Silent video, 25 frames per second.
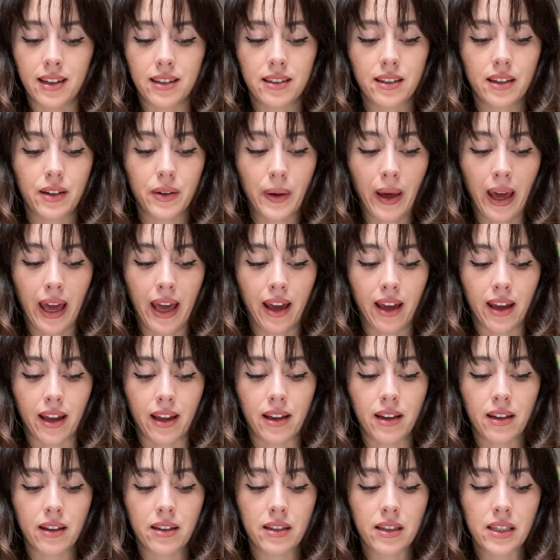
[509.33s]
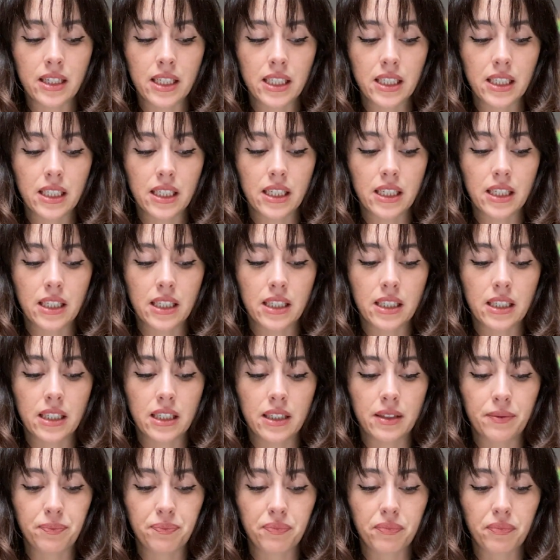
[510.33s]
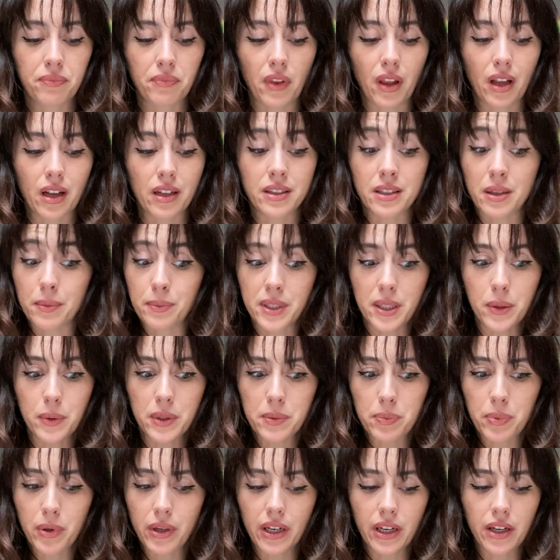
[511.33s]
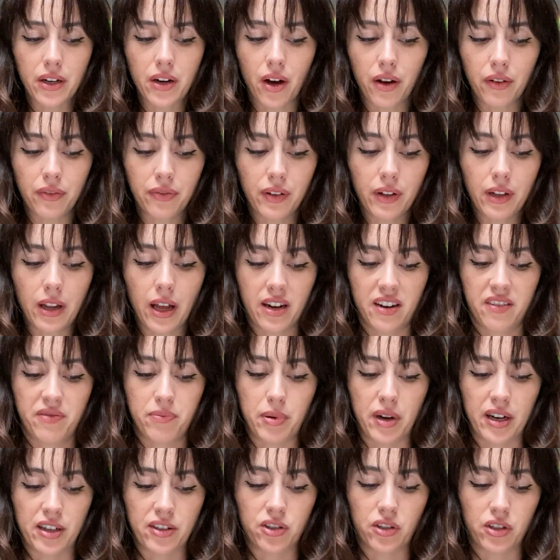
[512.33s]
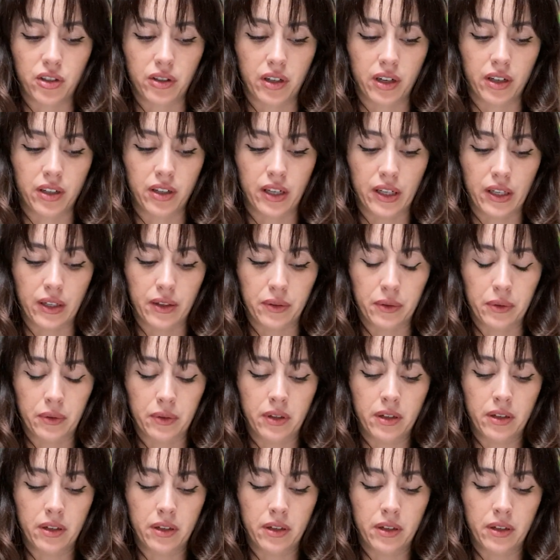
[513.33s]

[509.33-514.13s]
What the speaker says: Okay. Somebody was putting an awful lot of pressure on you.